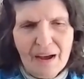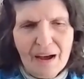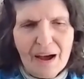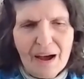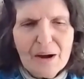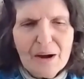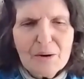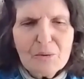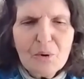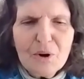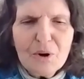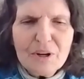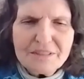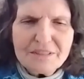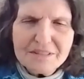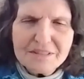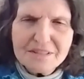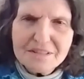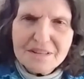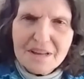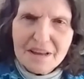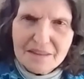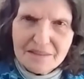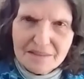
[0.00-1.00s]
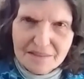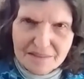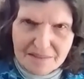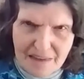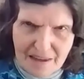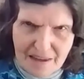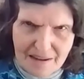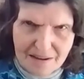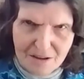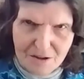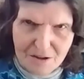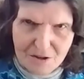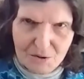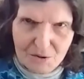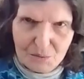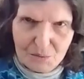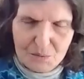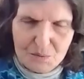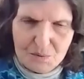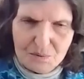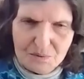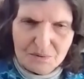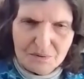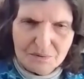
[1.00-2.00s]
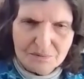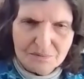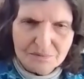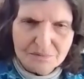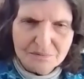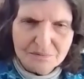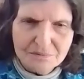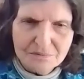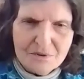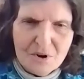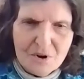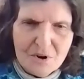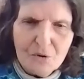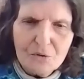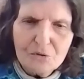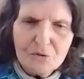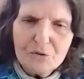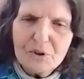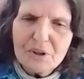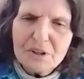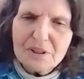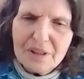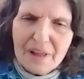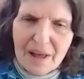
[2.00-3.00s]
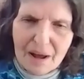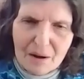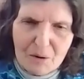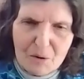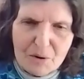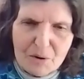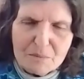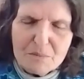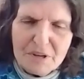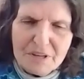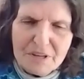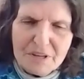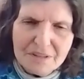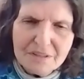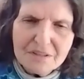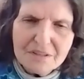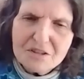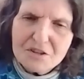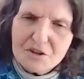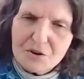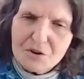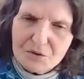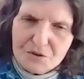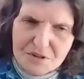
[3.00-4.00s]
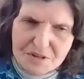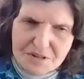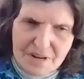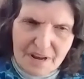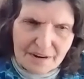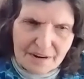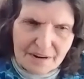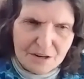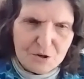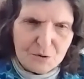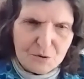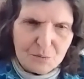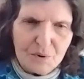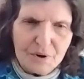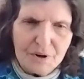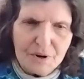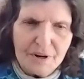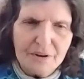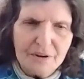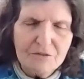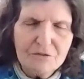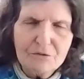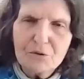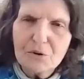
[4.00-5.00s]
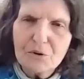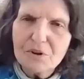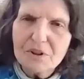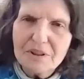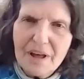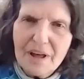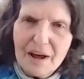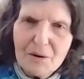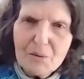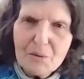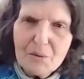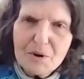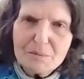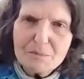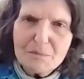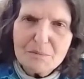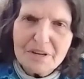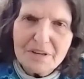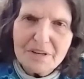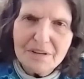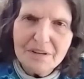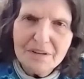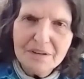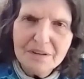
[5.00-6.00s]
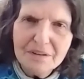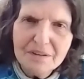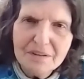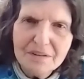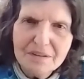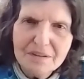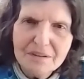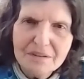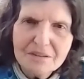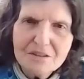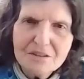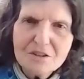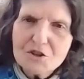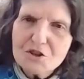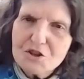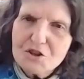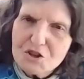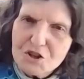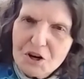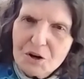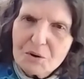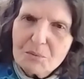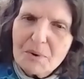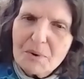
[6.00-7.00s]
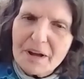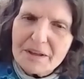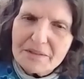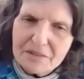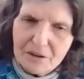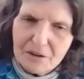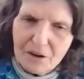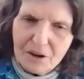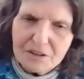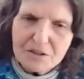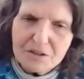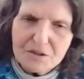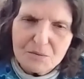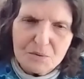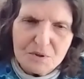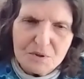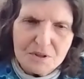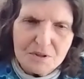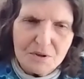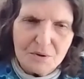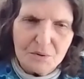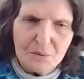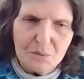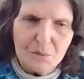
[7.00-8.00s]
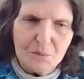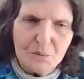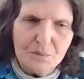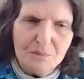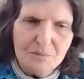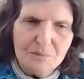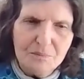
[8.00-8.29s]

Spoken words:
I want to say thank you for allowing me into your sanctuary, for allowing me to share my thoughts with you.